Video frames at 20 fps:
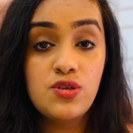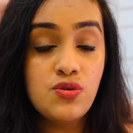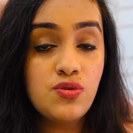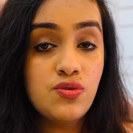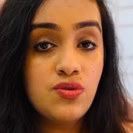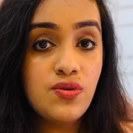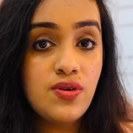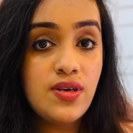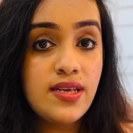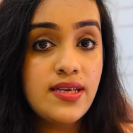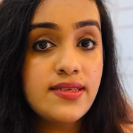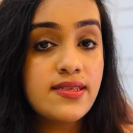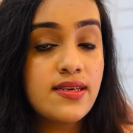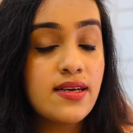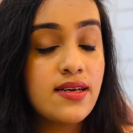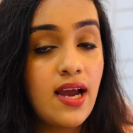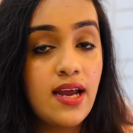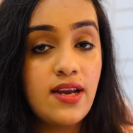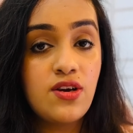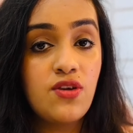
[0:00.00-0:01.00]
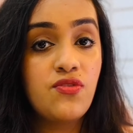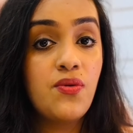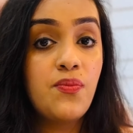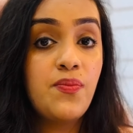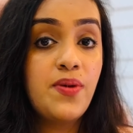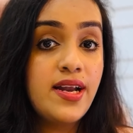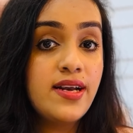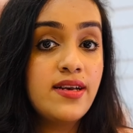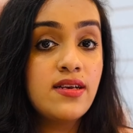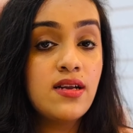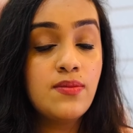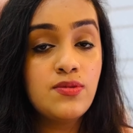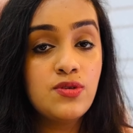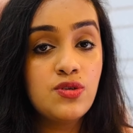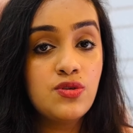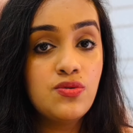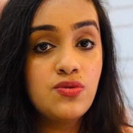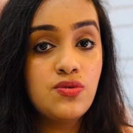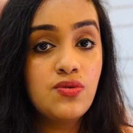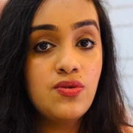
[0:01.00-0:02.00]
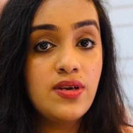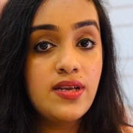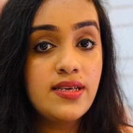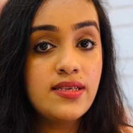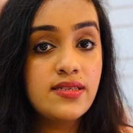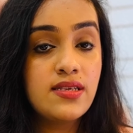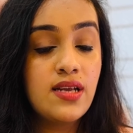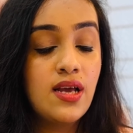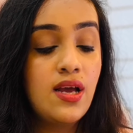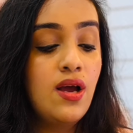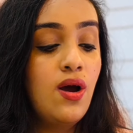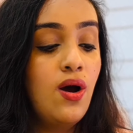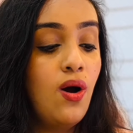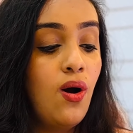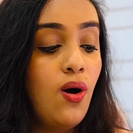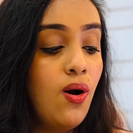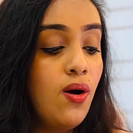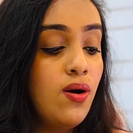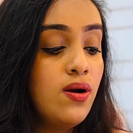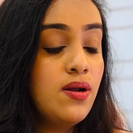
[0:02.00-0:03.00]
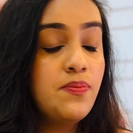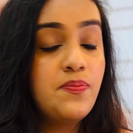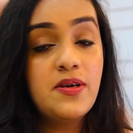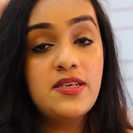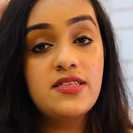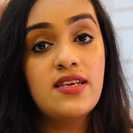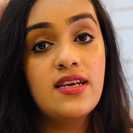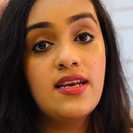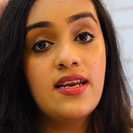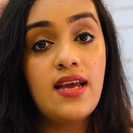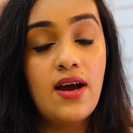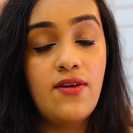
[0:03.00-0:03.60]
to-do list kind of a brain dump to-do list or personally